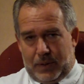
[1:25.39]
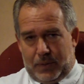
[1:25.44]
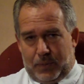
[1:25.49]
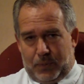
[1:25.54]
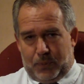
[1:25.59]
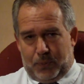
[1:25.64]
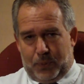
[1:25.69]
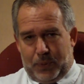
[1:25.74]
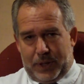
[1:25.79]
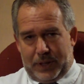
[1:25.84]

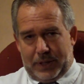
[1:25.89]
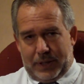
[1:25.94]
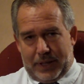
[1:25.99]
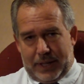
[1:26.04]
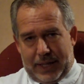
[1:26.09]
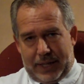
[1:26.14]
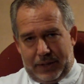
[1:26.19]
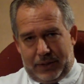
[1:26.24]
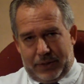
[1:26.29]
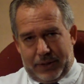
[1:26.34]
When
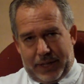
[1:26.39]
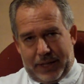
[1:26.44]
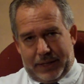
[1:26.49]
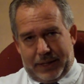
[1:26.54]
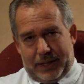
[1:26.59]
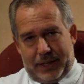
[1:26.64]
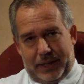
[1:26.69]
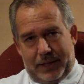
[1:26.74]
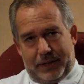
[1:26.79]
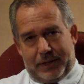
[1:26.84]
I look at
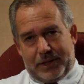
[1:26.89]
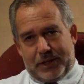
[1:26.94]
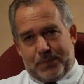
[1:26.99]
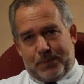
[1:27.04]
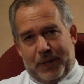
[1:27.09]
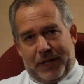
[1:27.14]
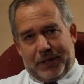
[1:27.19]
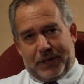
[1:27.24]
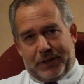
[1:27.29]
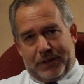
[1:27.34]
tinnitus
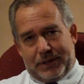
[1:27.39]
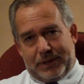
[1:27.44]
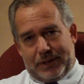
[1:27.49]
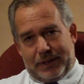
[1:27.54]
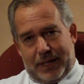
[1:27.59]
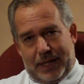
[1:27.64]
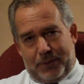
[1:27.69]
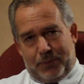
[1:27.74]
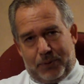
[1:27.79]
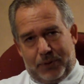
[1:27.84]
patients,
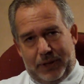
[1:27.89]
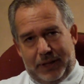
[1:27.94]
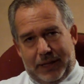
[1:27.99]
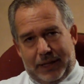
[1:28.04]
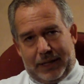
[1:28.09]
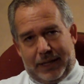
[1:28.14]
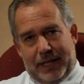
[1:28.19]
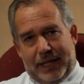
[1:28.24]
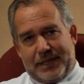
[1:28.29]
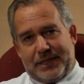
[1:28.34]
I really
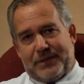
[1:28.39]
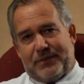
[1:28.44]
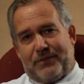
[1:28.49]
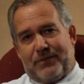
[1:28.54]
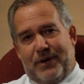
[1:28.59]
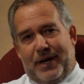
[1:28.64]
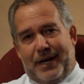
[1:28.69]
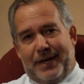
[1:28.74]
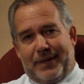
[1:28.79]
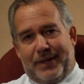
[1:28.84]

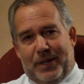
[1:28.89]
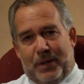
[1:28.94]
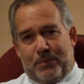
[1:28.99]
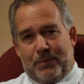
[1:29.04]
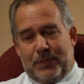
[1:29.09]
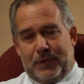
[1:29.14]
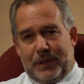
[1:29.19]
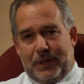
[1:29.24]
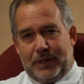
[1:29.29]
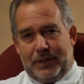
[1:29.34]
classify them
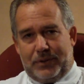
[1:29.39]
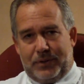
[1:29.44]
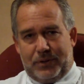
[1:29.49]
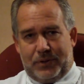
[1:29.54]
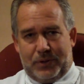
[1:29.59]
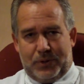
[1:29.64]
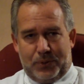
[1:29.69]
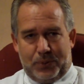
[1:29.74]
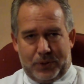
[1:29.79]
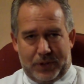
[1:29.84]
into
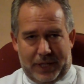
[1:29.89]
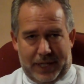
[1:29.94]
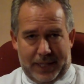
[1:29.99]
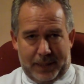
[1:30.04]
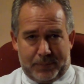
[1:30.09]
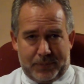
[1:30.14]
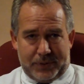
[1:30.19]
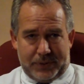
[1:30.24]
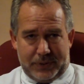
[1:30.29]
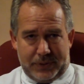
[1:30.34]
two
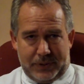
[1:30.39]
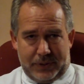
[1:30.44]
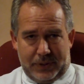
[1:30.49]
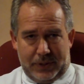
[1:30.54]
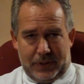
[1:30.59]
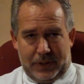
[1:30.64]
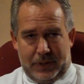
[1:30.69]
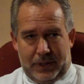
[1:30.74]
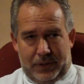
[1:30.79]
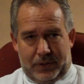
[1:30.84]
types.
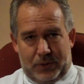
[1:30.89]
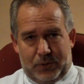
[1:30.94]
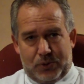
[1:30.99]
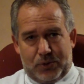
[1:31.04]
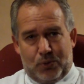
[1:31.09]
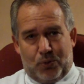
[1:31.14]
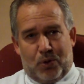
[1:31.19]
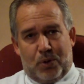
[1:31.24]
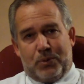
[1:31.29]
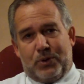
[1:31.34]
There's
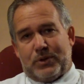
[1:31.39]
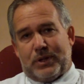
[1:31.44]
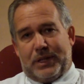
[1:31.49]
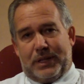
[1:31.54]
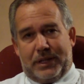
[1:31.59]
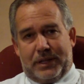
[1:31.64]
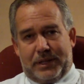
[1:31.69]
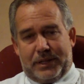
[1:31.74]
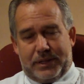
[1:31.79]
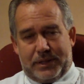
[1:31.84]
normal
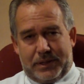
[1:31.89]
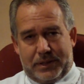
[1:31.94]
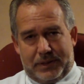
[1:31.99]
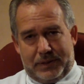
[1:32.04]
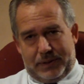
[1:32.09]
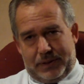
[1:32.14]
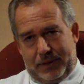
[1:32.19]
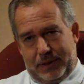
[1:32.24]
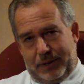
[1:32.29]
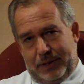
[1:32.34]
tinnitus.
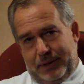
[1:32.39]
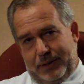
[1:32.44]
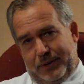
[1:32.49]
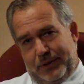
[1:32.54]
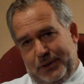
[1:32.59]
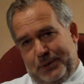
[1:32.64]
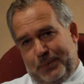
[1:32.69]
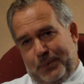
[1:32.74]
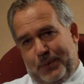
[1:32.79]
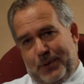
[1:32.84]

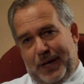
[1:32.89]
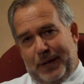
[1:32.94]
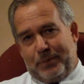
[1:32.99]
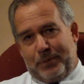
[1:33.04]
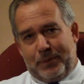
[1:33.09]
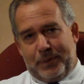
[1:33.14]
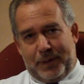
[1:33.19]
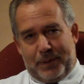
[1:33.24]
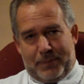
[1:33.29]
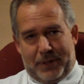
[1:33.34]
There's
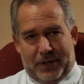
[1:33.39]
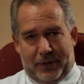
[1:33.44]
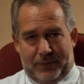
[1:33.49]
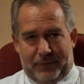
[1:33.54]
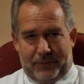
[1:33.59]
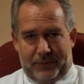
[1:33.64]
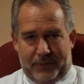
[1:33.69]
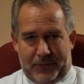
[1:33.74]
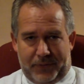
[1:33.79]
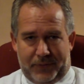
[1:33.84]
probably about
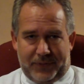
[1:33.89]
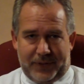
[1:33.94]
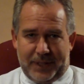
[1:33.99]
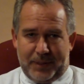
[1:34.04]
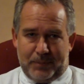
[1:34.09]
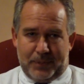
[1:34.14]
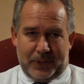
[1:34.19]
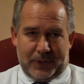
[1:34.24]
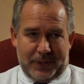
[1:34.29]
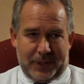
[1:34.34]
50
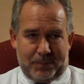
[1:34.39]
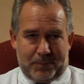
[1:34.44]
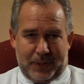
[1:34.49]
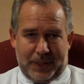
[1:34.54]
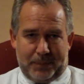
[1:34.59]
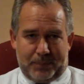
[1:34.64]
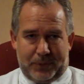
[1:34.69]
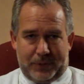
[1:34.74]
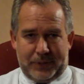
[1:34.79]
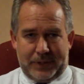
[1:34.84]
million
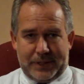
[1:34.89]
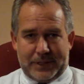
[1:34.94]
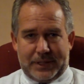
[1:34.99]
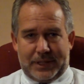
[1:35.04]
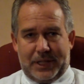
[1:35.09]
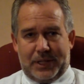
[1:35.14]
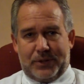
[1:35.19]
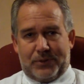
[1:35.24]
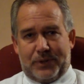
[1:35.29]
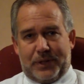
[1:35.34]
people in this
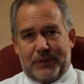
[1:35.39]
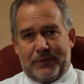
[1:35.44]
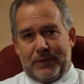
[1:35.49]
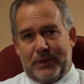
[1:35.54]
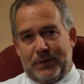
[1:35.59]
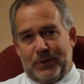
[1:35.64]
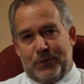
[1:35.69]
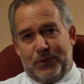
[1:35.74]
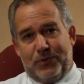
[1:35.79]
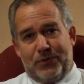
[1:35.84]
country
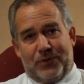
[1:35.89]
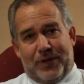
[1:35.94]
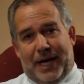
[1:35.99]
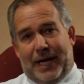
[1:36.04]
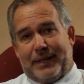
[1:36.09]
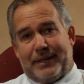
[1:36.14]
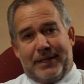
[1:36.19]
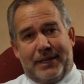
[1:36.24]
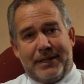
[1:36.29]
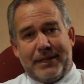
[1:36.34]
who've
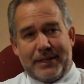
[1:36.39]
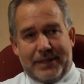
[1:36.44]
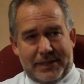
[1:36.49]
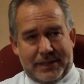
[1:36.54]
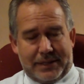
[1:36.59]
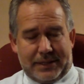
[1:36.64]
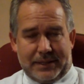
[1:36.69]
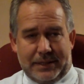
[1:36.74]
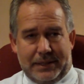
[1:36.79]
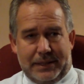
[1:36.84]
got tinnitus.